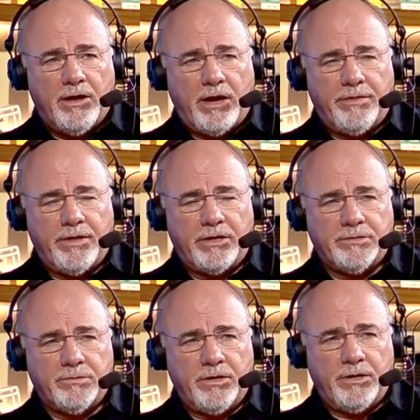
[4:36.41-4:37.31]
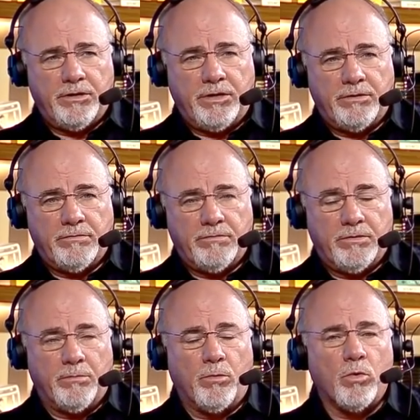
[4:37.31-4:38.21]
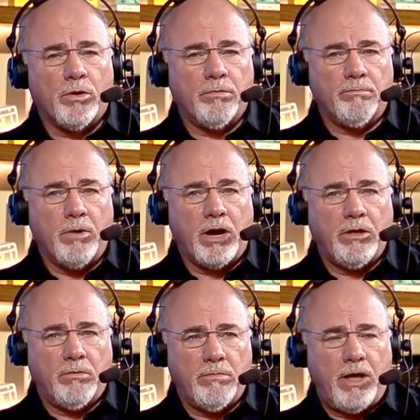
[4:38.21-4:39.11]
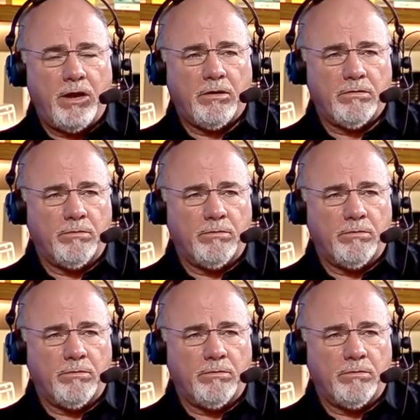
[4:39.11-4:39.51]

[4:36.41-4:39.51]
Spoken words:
and that's in the more money you make,